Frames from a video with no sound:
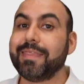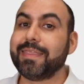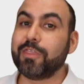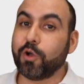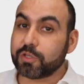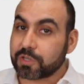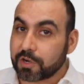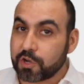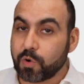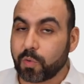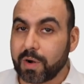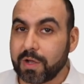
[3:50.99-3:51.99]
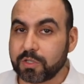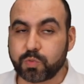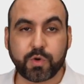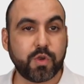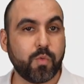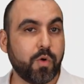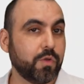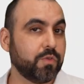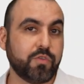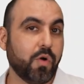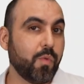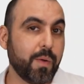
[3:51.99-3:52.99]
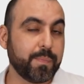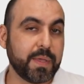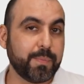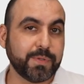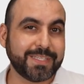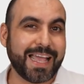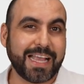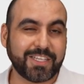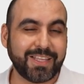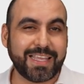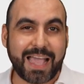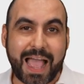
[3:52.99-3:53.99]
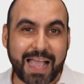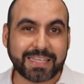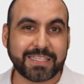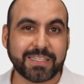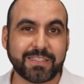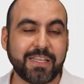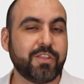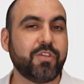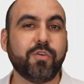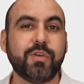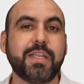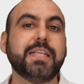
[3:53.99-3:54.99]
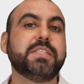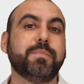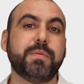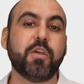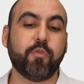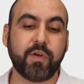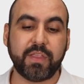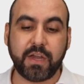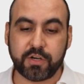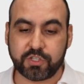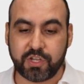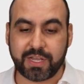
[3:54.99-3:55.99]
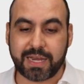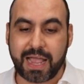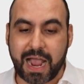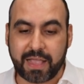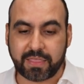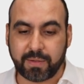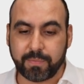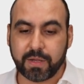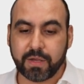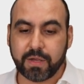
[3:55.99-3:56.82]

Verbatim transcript: Those are URLs where you won't, don't want people to actually access. They don't need to be over there, so you can add them.